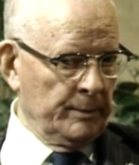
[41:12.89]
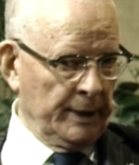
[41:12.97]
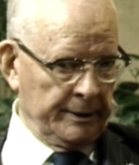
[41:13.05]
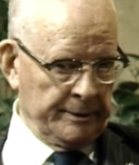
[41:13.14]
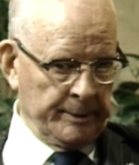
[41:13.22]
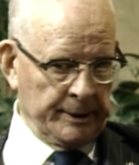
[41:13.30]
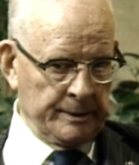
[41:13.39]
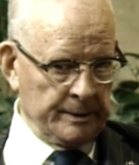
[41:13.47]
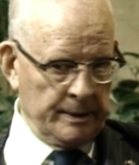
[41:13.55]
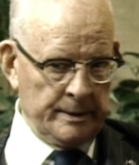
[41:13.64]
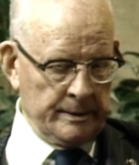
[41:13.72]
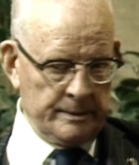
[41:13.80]
Management
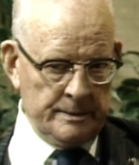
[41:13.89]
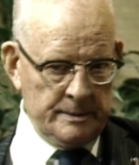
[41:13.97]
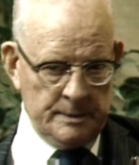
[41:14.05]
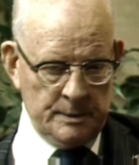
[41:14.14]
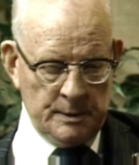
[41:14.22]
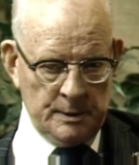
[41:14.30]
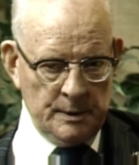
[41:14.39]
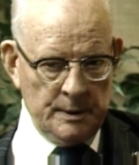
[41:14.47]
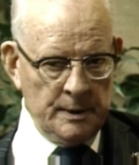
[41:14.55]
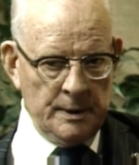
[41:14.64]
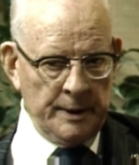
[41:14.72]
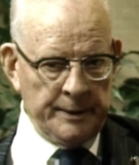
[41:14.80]
can learn,
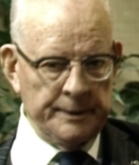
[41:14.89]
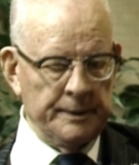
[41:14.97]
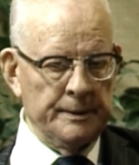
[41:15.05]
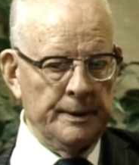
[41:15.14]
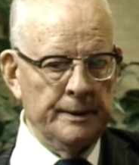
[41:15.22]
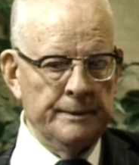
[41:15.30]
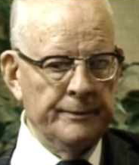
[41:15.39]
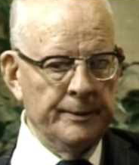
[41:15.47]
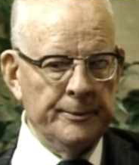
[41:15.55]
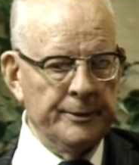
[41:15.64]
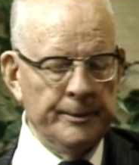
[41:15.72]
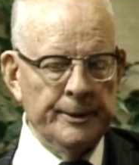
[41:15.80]
and they can learn
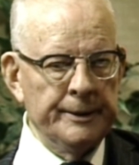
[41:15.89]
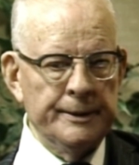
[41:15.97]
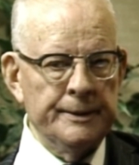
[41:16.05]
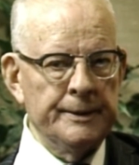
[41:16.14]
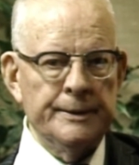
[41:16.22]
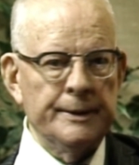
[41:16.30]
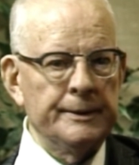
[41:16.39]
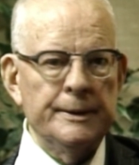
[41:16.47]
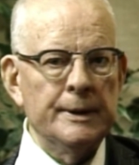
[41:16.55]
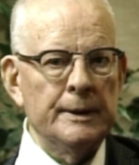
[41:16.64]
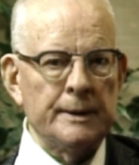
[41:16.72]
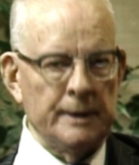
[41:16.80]
from someone that
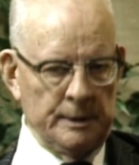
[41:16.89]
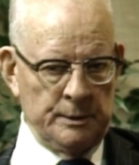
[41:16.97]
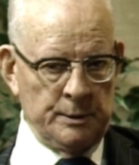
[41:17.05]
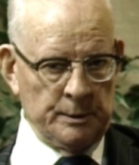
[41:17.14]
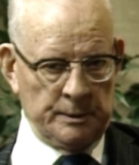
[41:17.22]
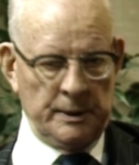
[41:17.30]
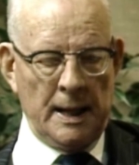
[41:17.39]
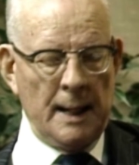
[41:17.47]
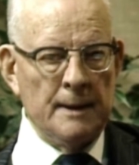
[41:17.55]
they delegate to.